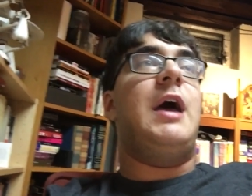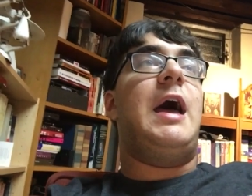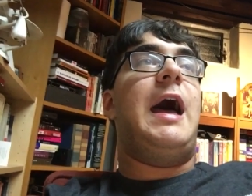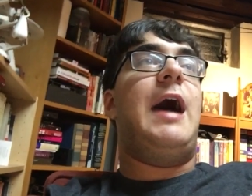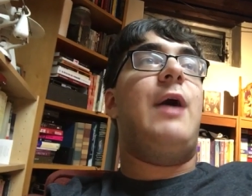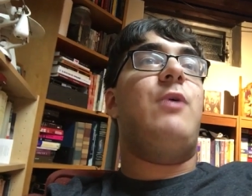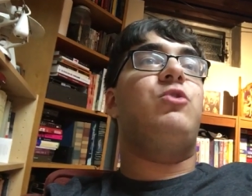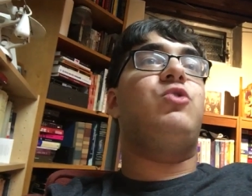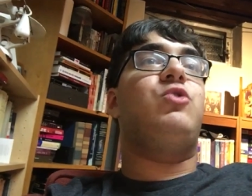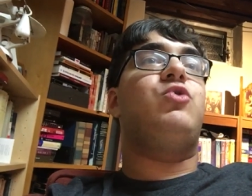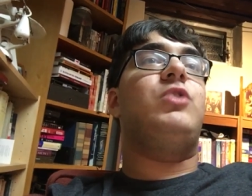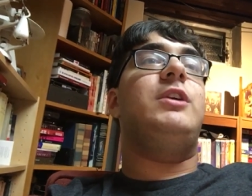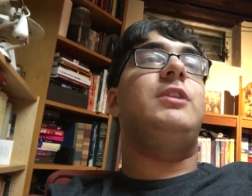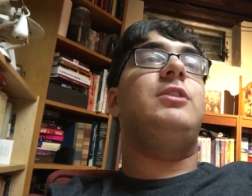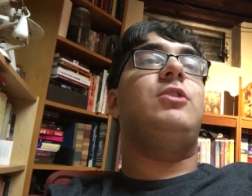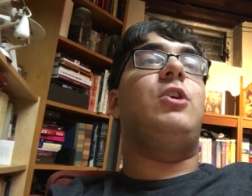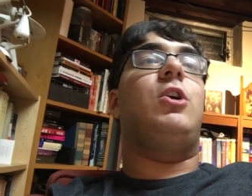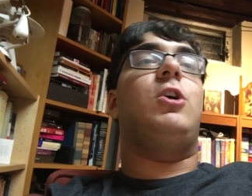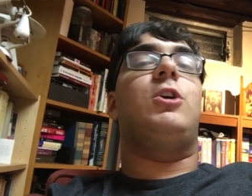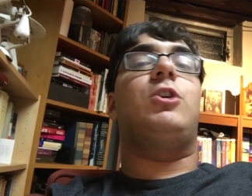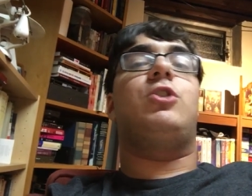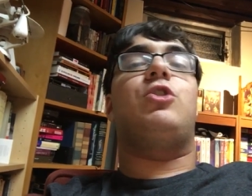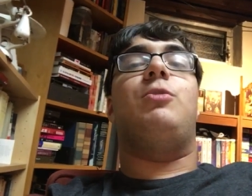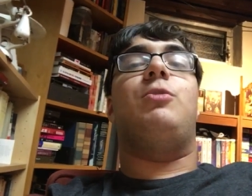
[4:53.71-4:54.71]
I was reading an
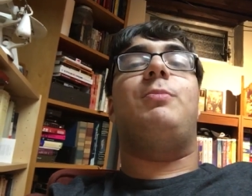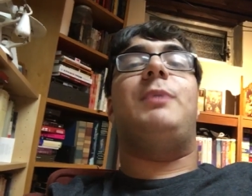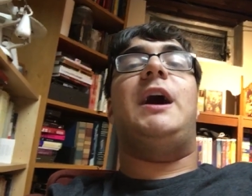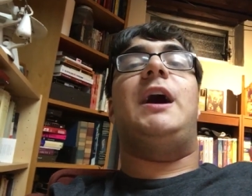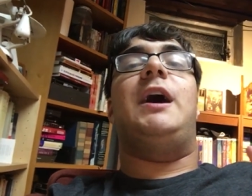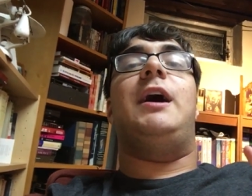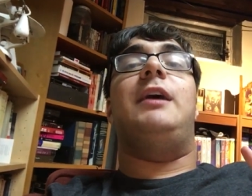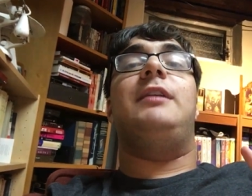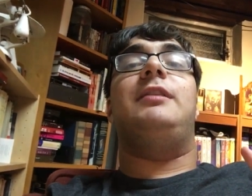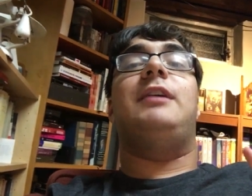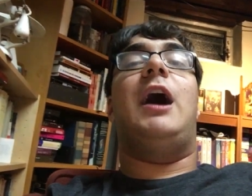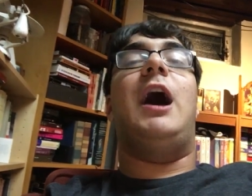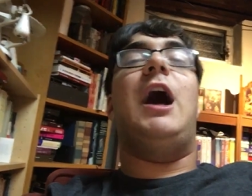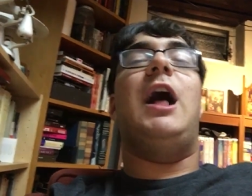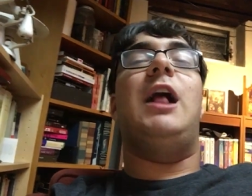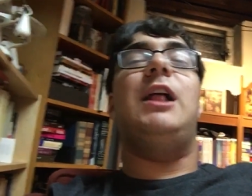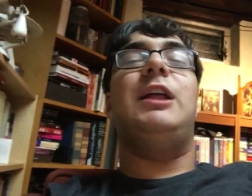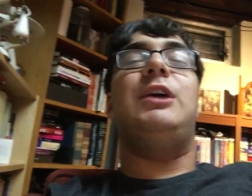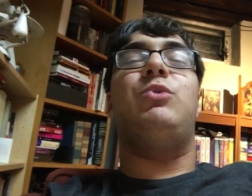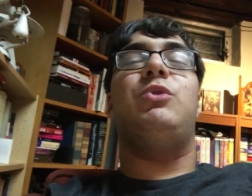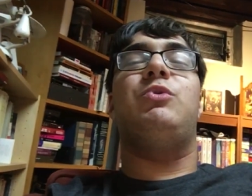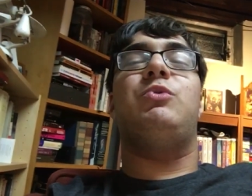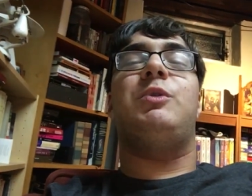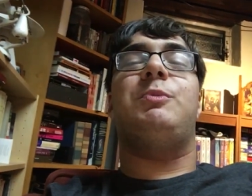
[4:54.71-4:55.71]
article by The
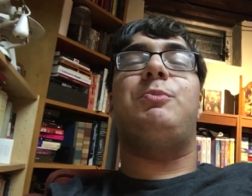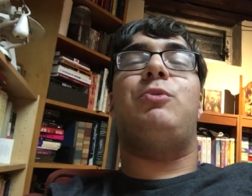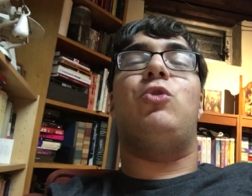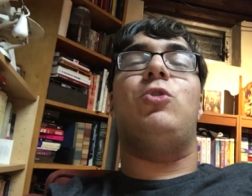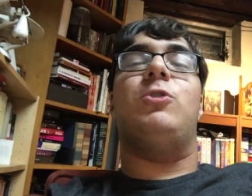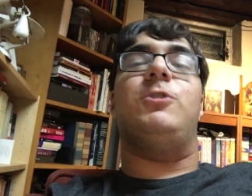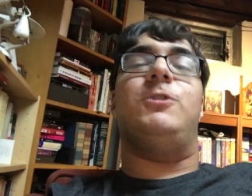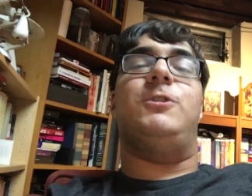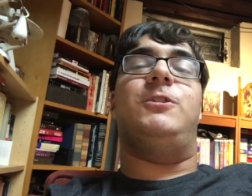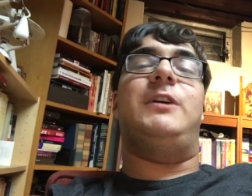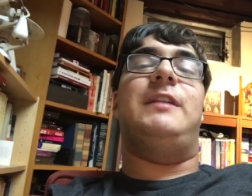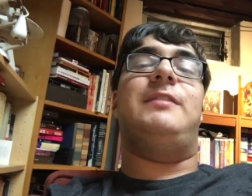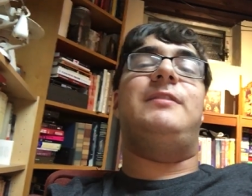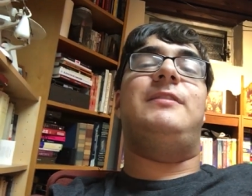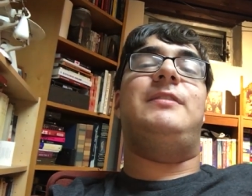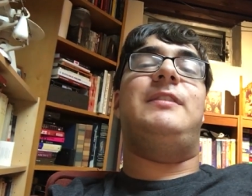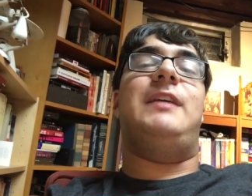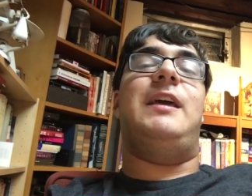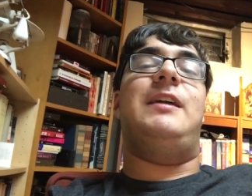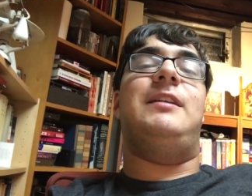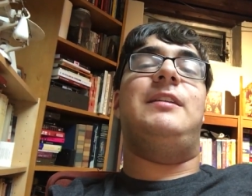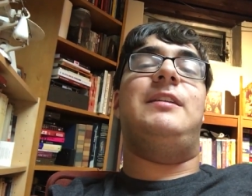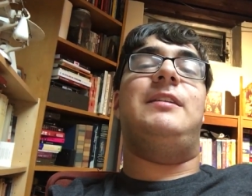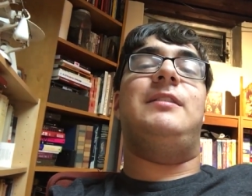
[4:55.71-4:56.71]
Hollywood Reporter that
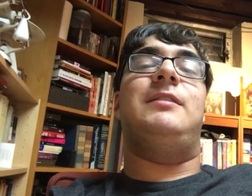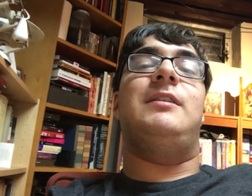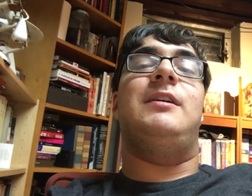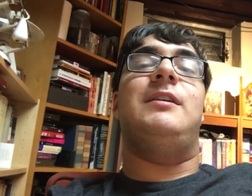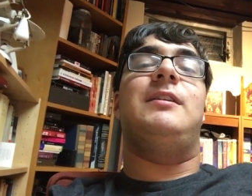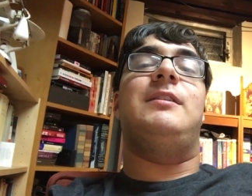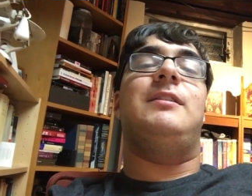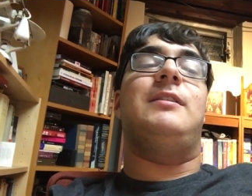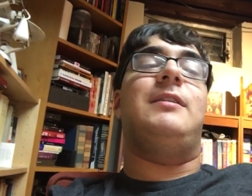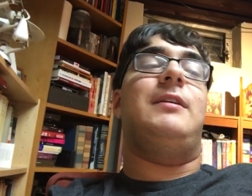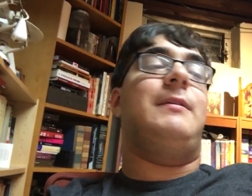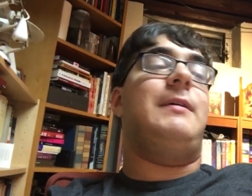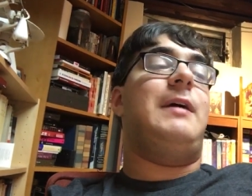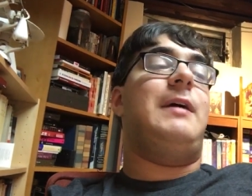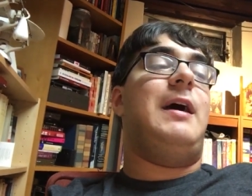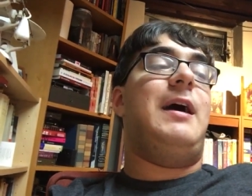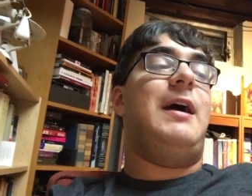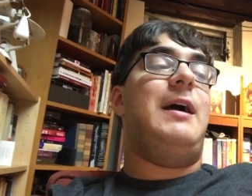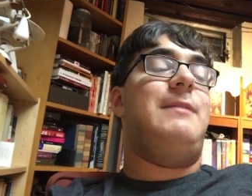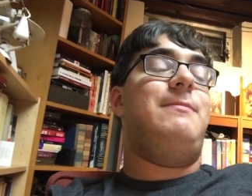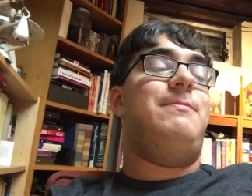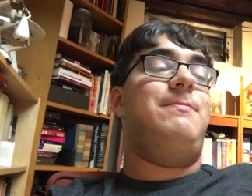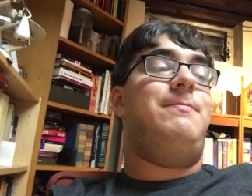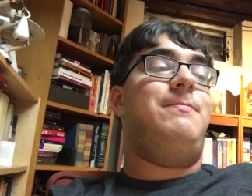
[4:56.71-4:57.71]
stated,
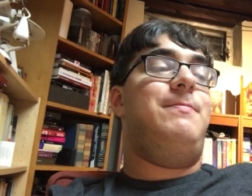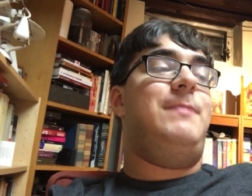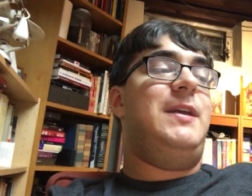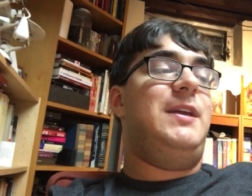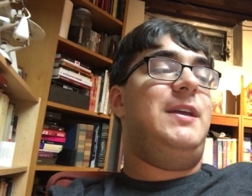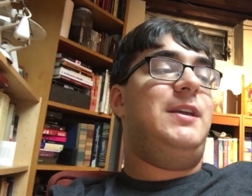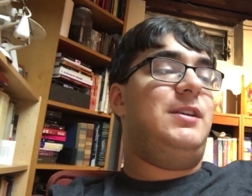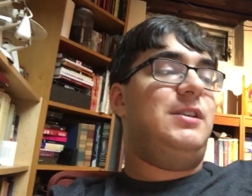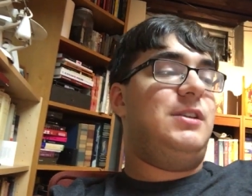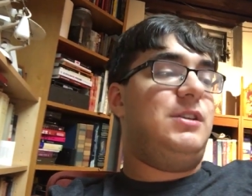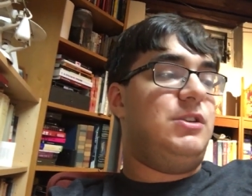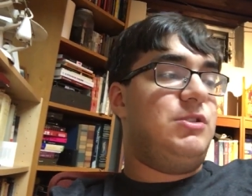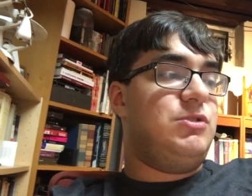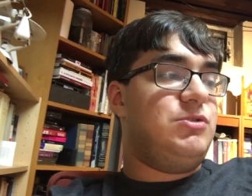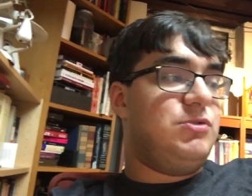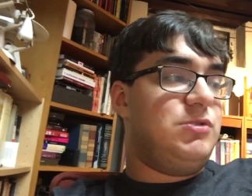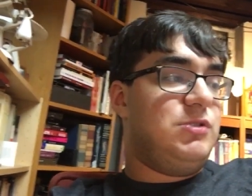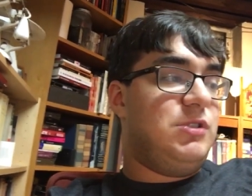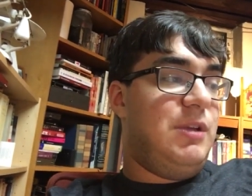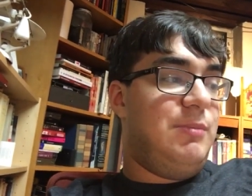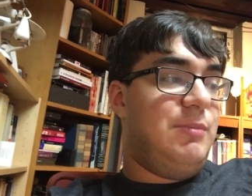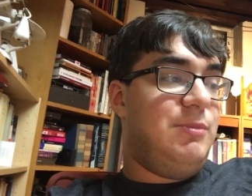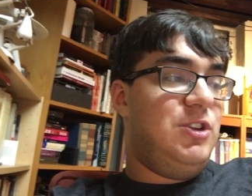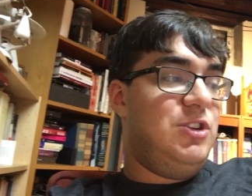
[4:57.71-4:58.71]
I think,
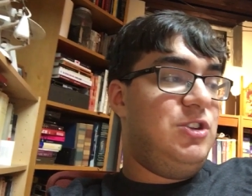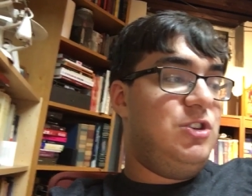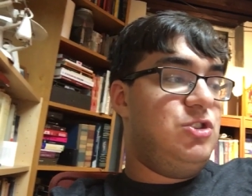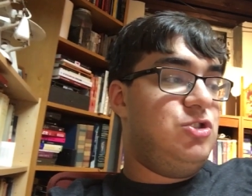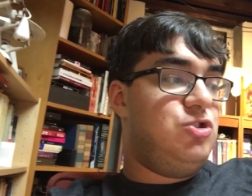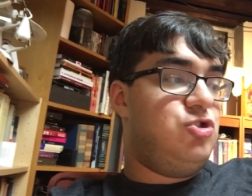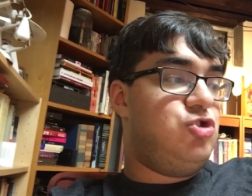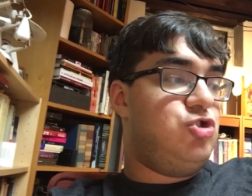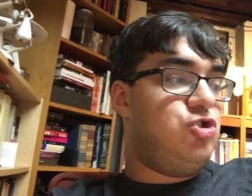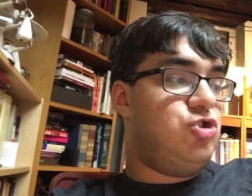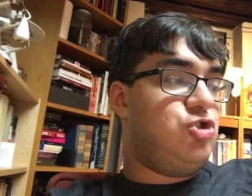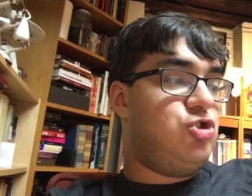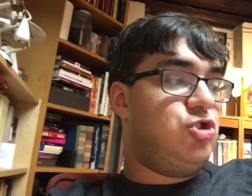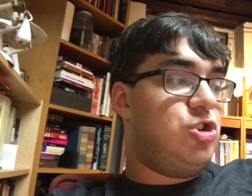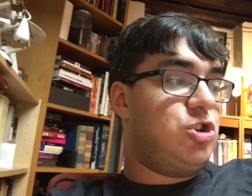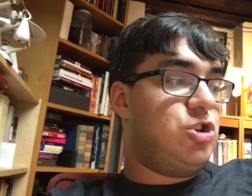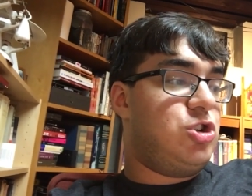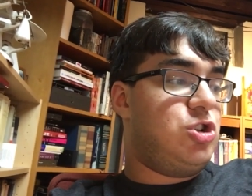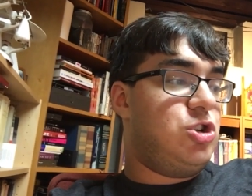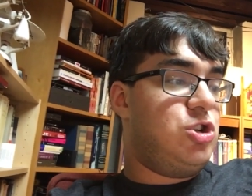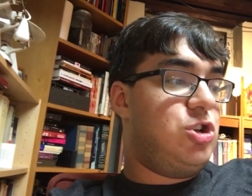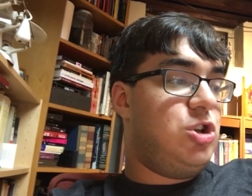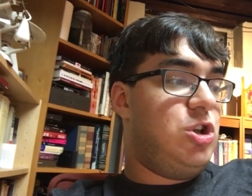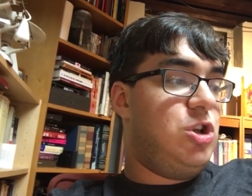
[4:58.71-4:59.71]
let me
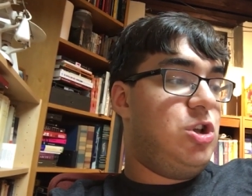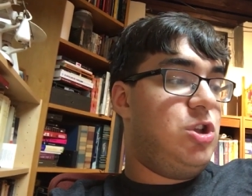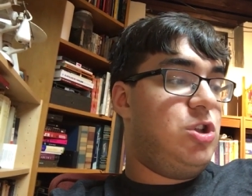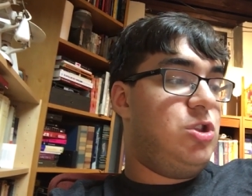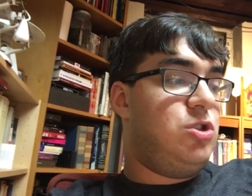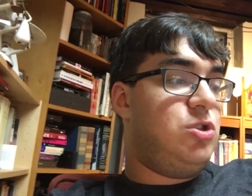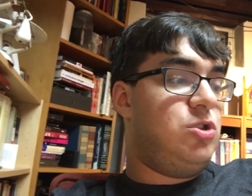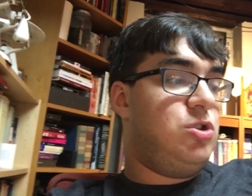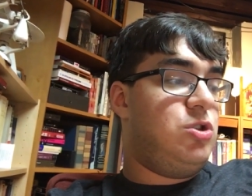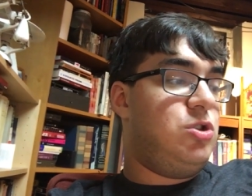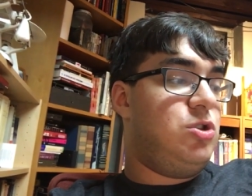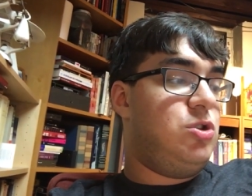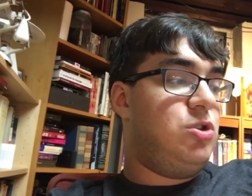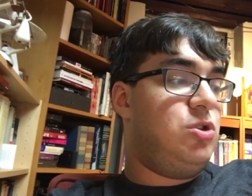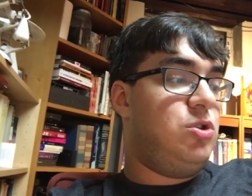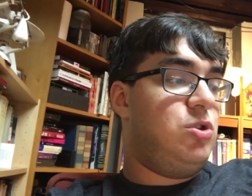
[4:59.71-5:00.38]
check again.